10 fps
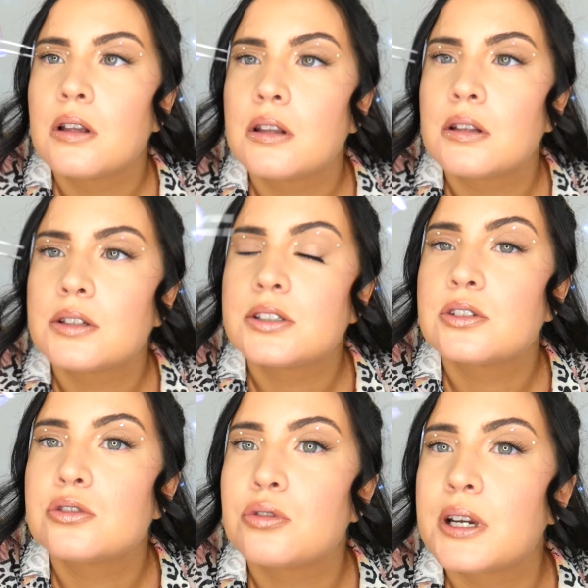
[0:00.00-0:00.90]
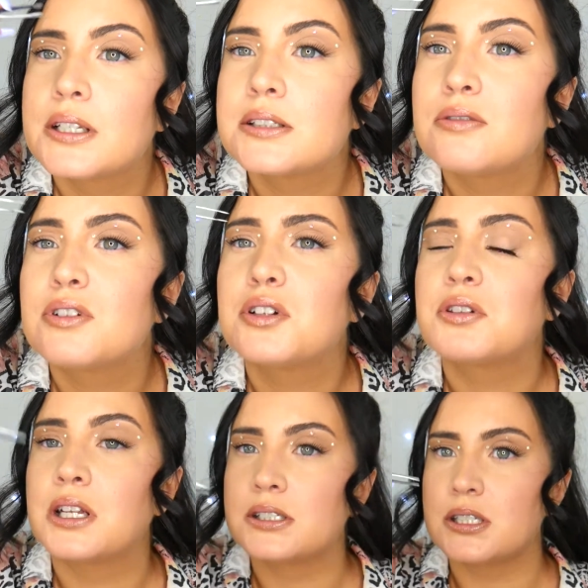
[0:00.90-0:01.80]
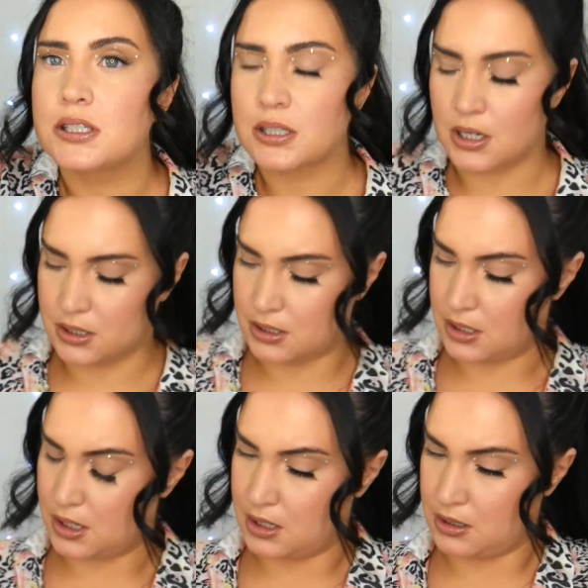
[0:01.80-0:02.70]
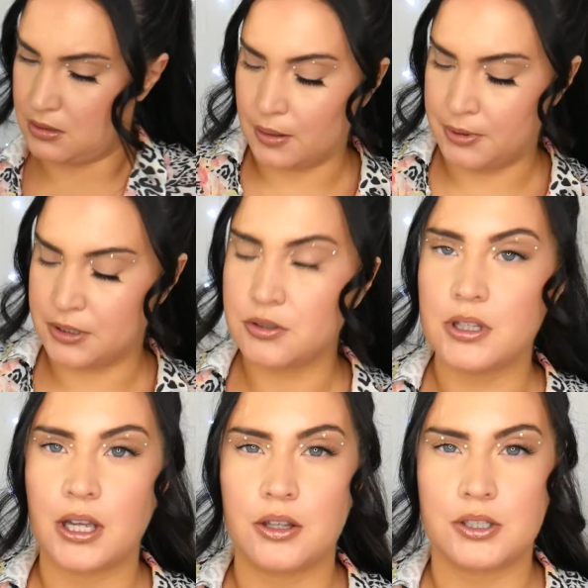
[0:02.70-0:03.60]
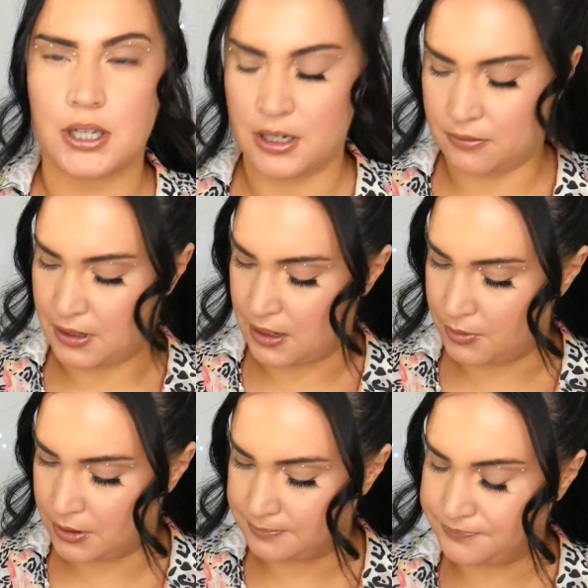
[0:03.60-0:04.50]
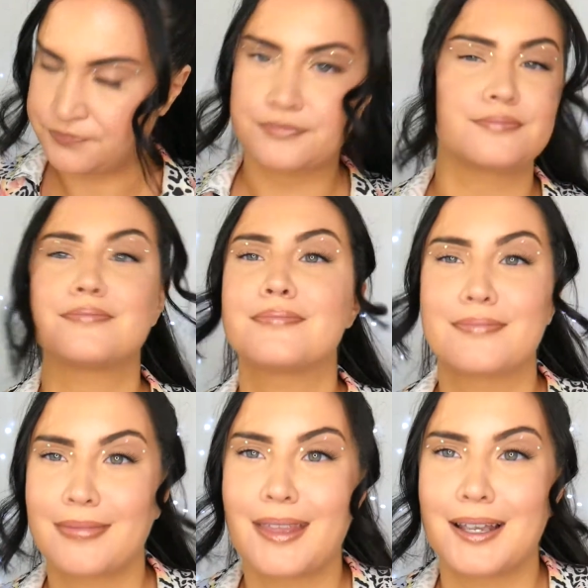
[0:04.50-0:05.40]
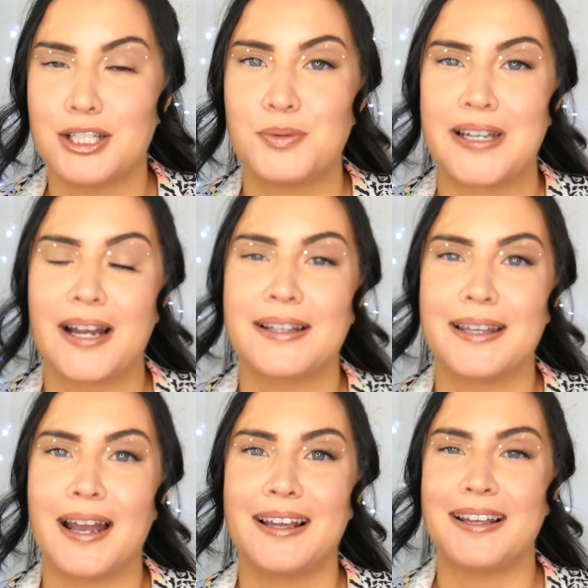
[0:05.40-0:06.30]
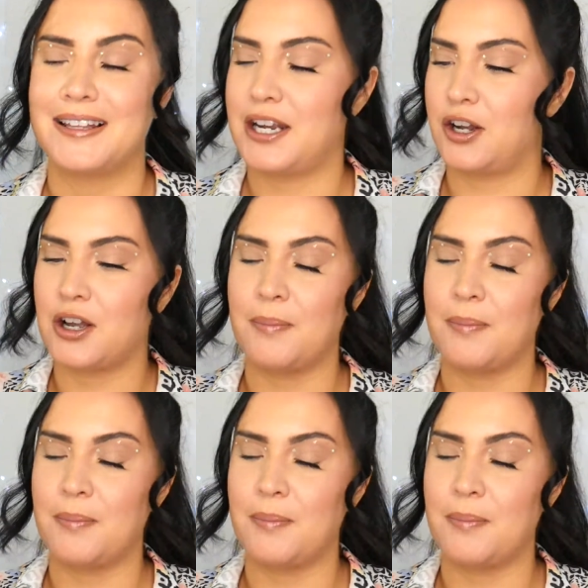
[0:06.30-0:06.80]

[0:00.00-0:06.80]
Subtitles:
There's strings of glue. That's disgusting. I'm gonna do the other side off camera because we kind of get it, and then I'll come